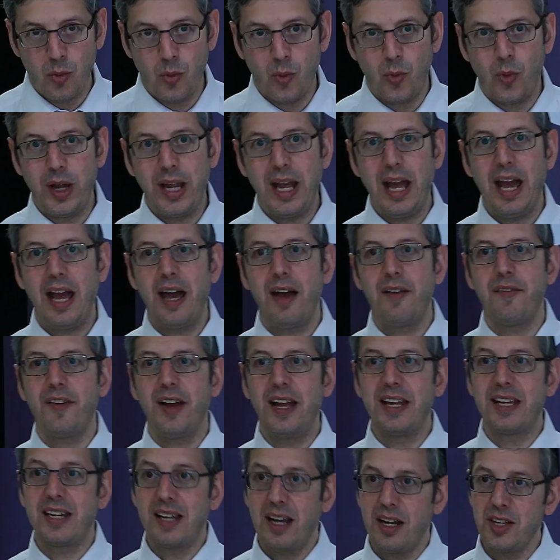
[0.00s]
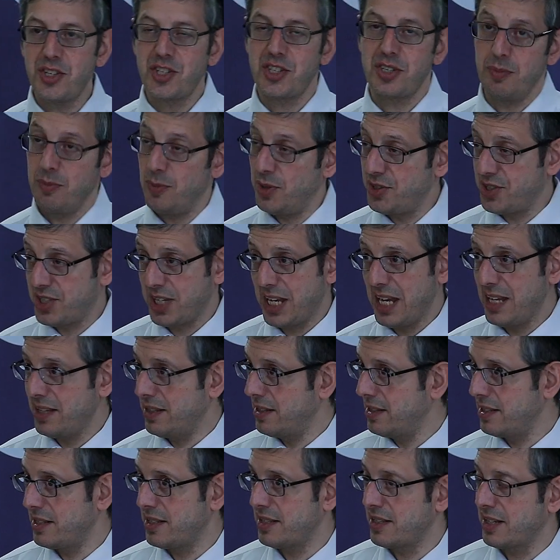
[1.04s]
we have a custom, once
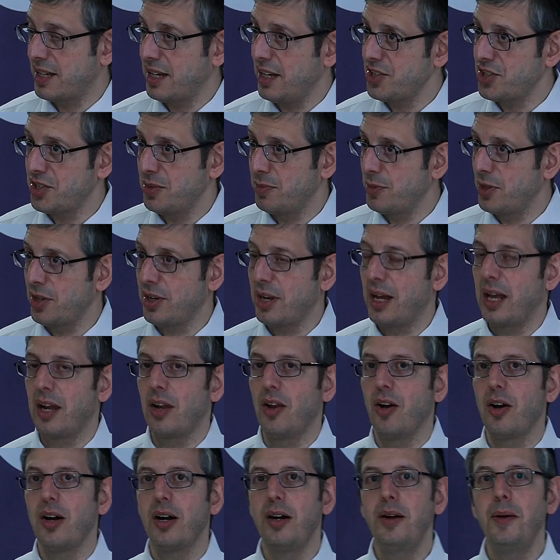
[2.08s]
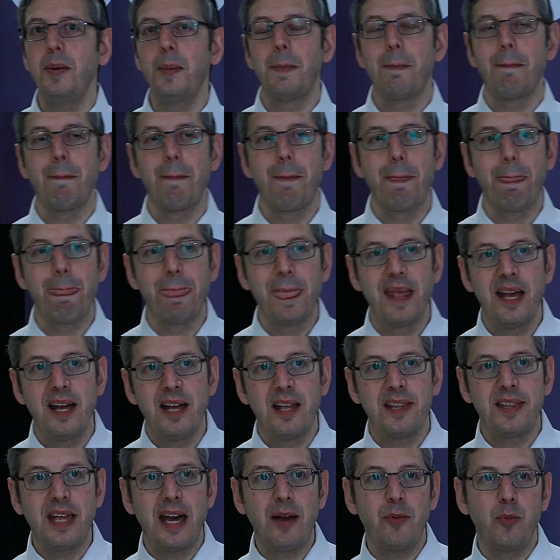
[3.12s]
again, this is a custom, not a halacha,
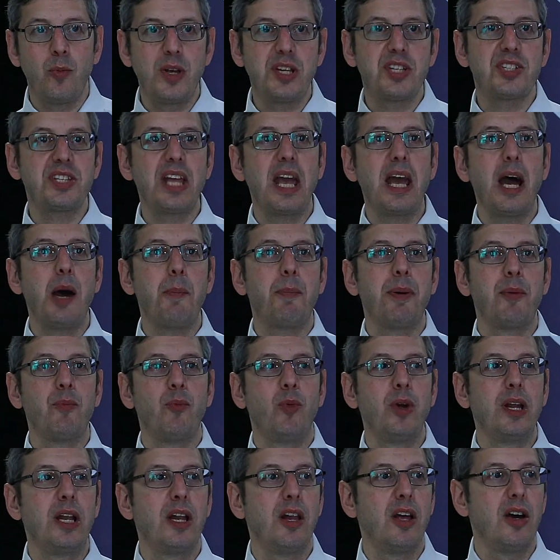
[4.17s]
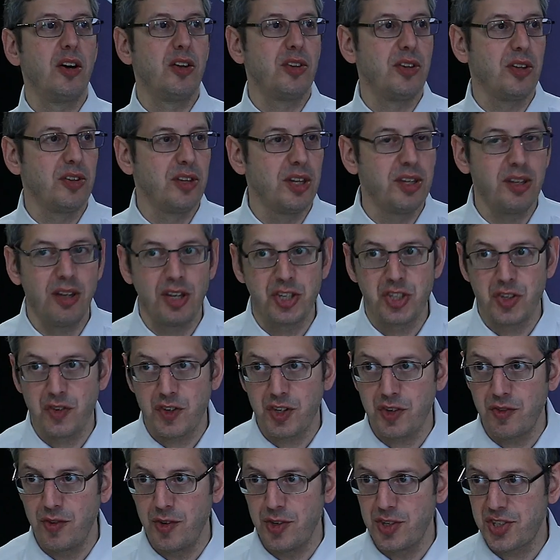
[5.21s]
that we stay up and we learn on the night of
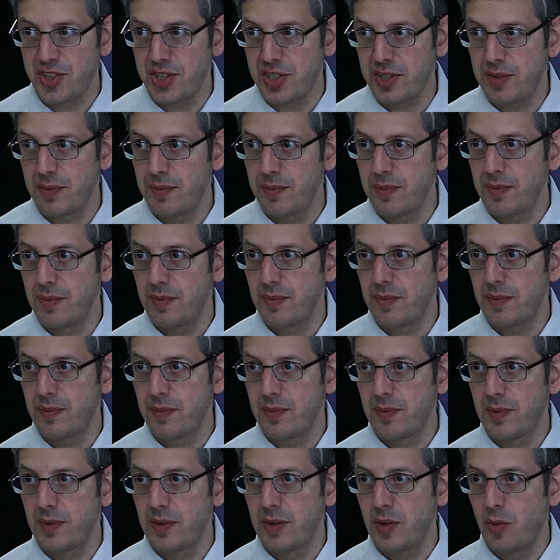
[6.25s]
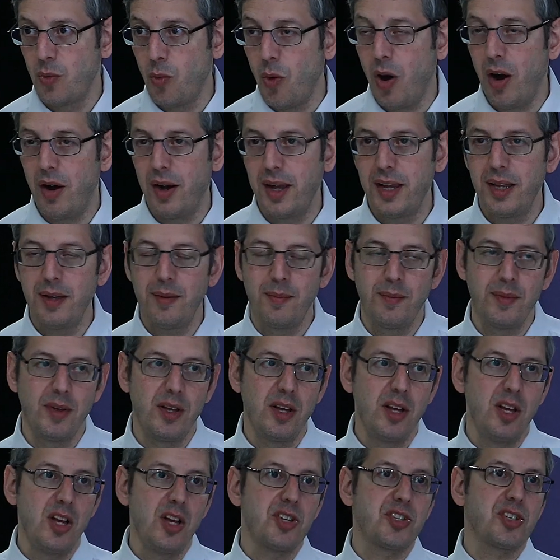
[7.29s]
Shavuos. Why?
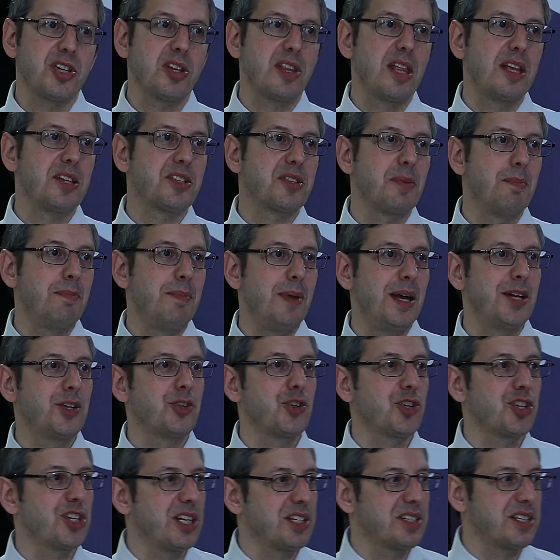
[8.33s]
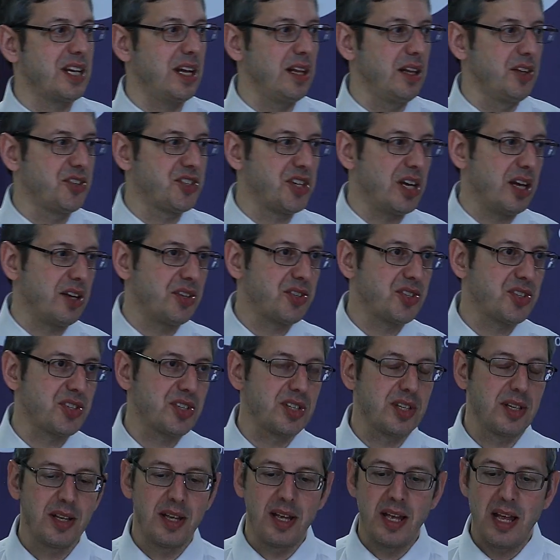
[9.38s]
So there's a medrash that tells
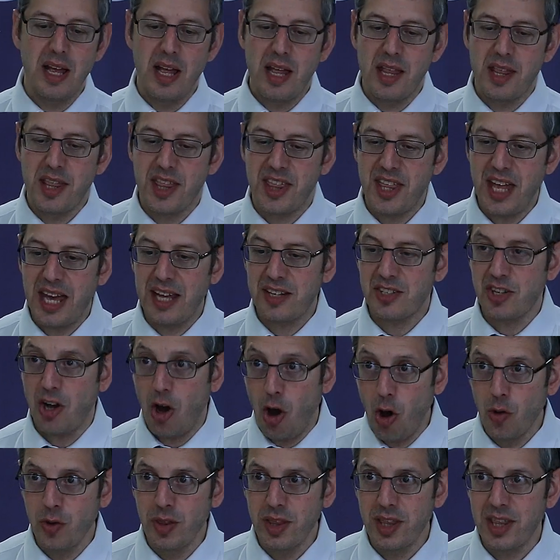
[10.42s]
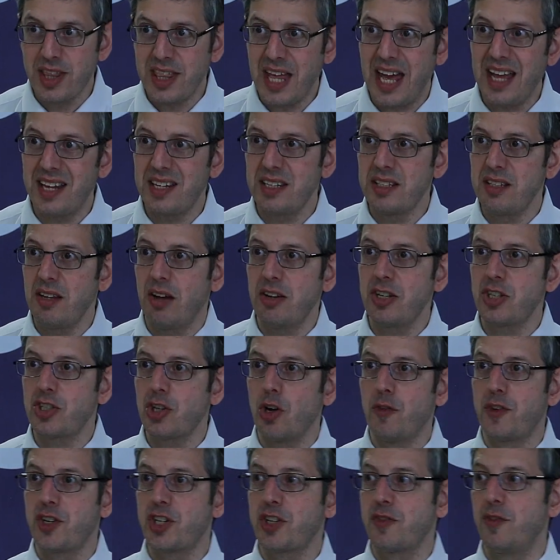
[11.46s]
us that on that night
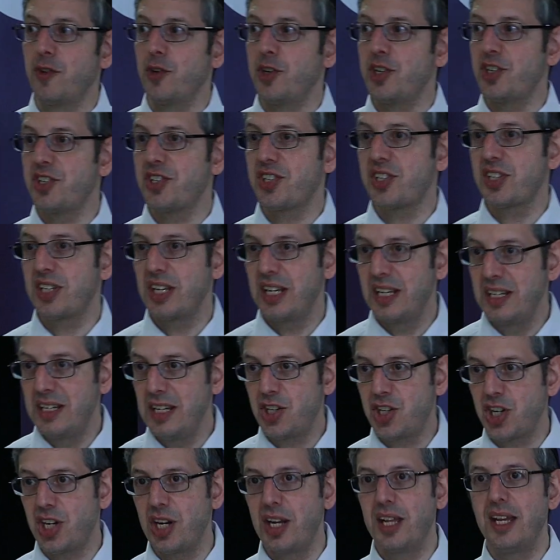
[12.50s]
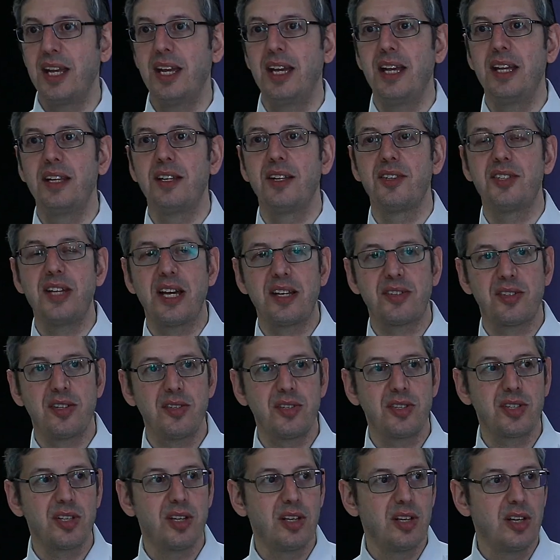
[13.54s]
of Shavuos, initially in the
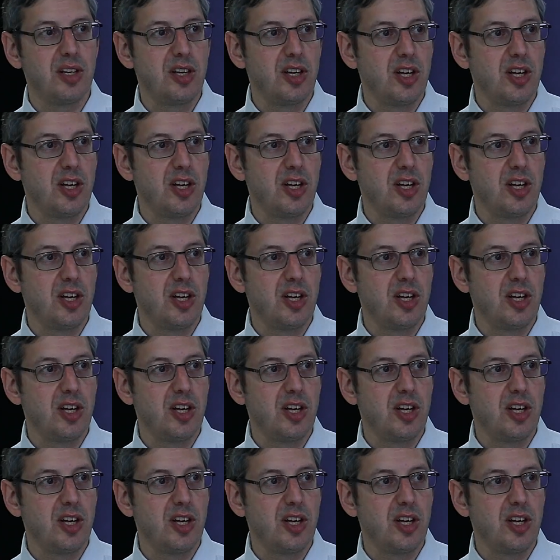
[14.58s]
desert,